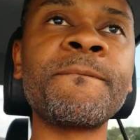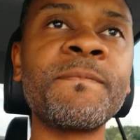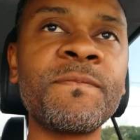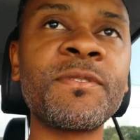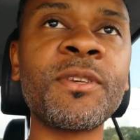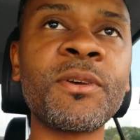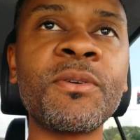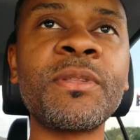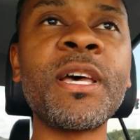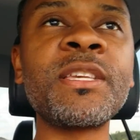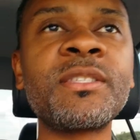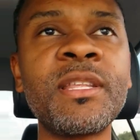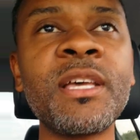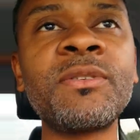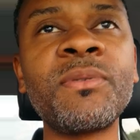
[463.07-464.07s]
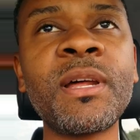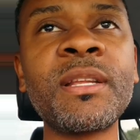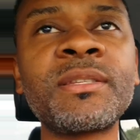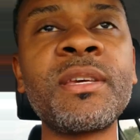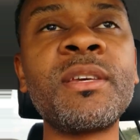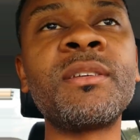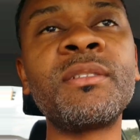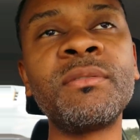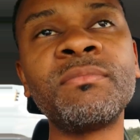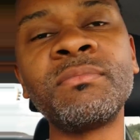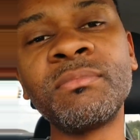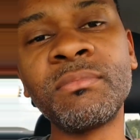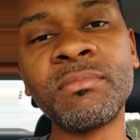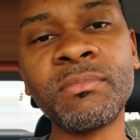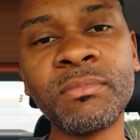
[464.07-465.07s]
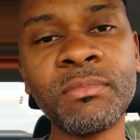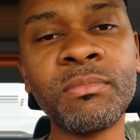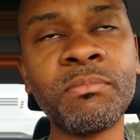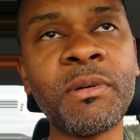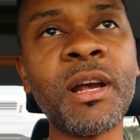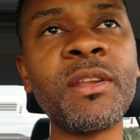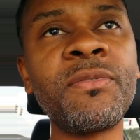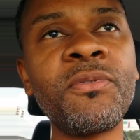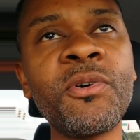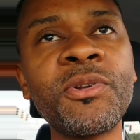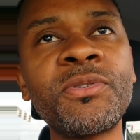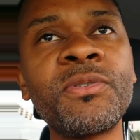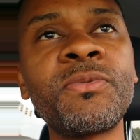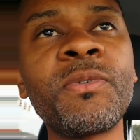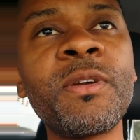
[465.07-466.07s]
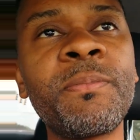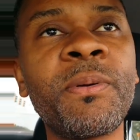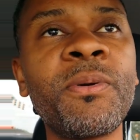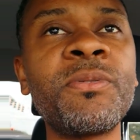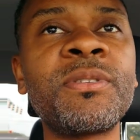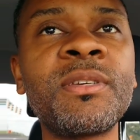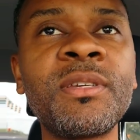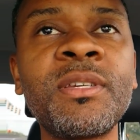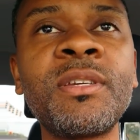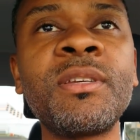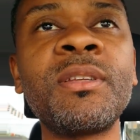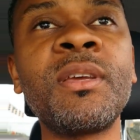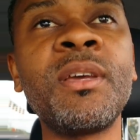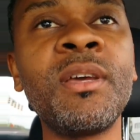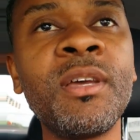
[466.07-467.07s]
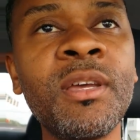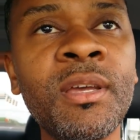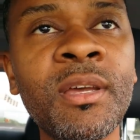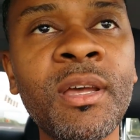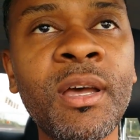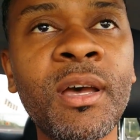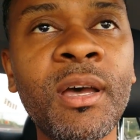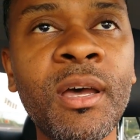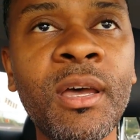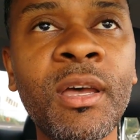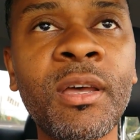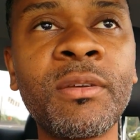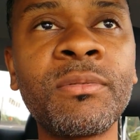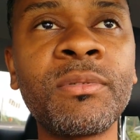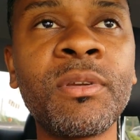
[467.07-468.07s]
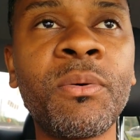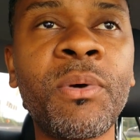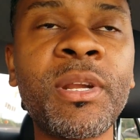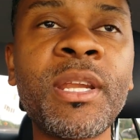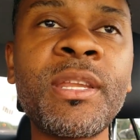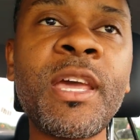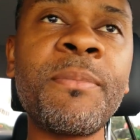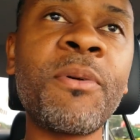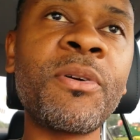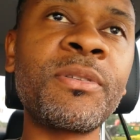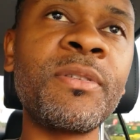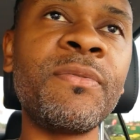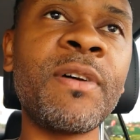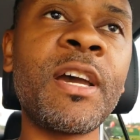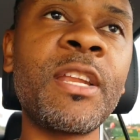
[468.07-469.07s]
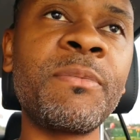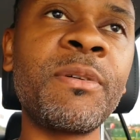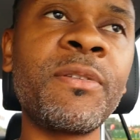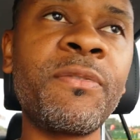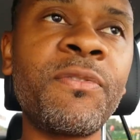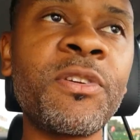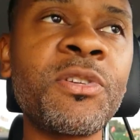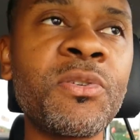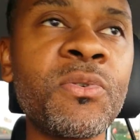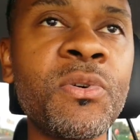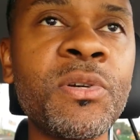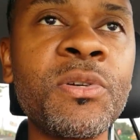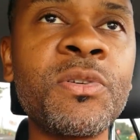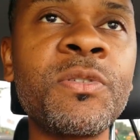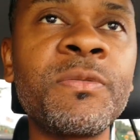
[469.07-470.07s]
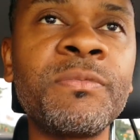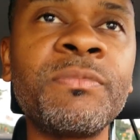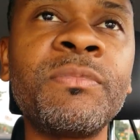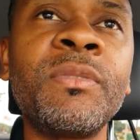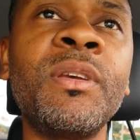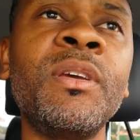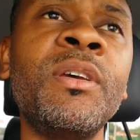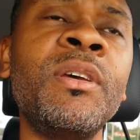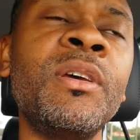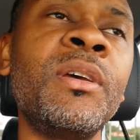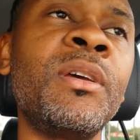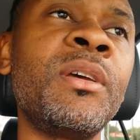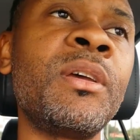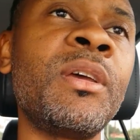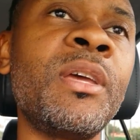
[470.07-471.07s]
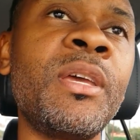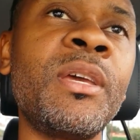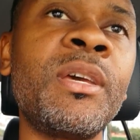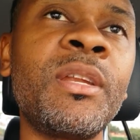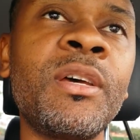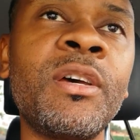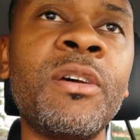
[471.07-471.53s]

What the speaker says: So that's what I take. Body Fortress whey protein, One A Day multivitamin, fish oil, and